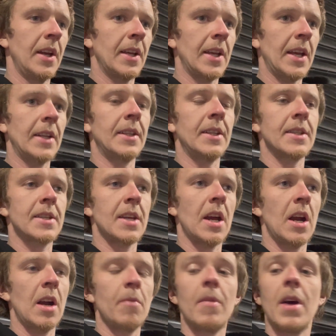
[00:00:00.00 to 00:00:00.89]
get this
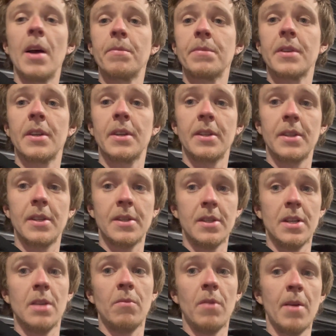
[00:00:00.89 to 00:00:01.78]
car mapped to
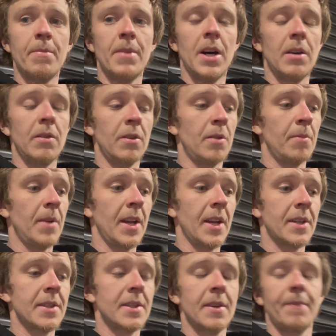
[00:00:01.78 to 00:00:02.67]
see what power it
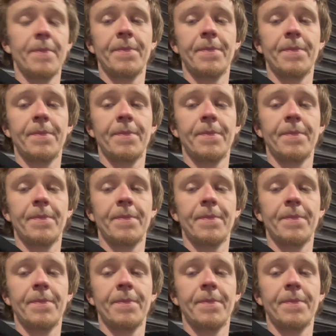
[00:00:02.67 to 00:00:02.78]
makes.